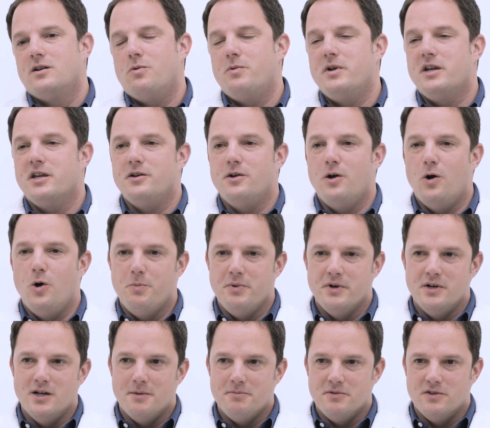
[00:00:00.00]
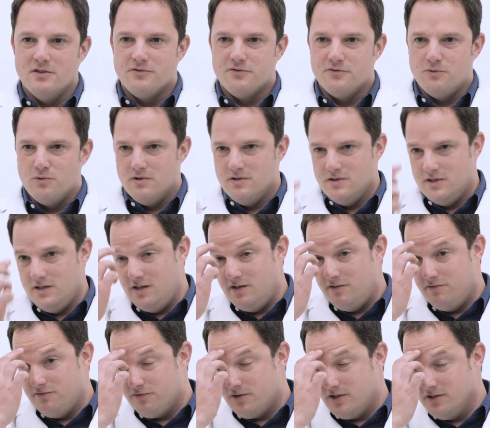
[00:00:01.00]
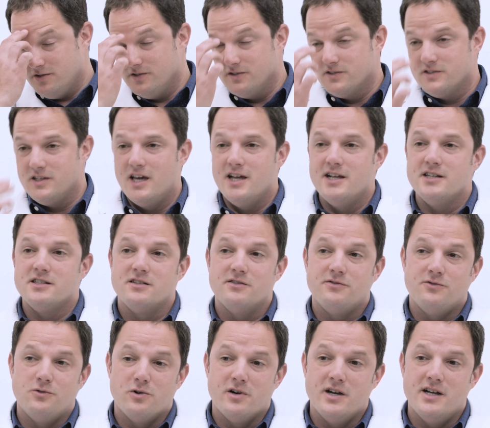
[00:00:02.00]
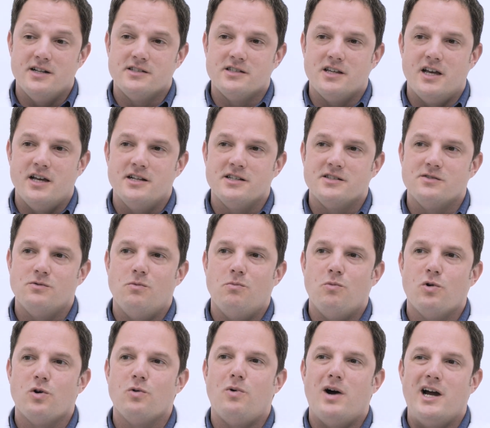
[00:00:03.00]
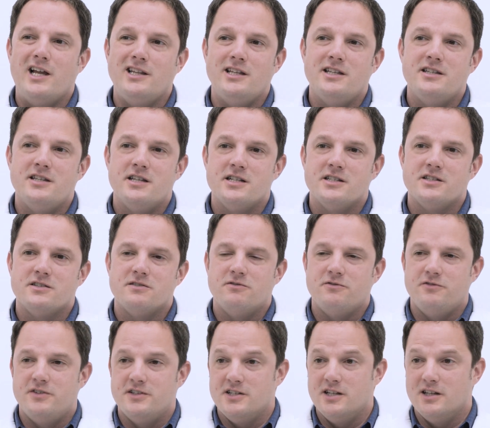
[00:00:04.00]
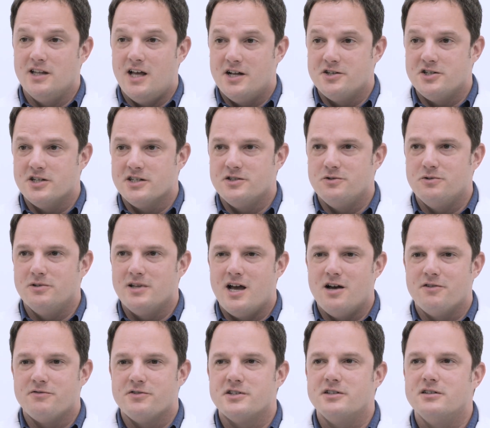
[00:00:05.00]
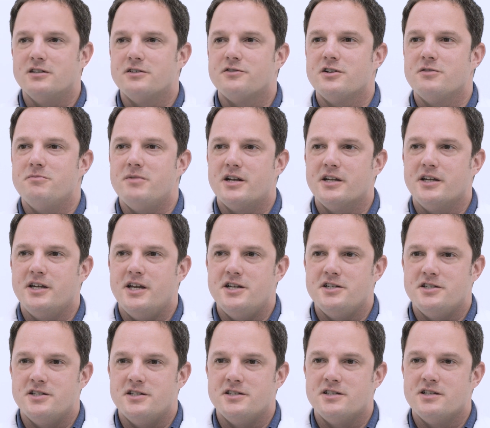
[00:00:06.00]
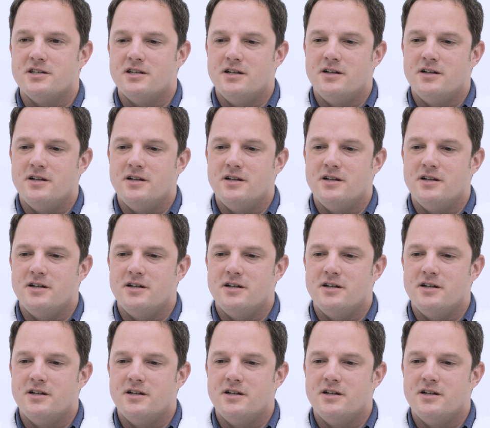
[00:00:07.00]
We can open up the frontal sinus, the forehead sinus, more widely than is physiologic to allow for delivery of medications.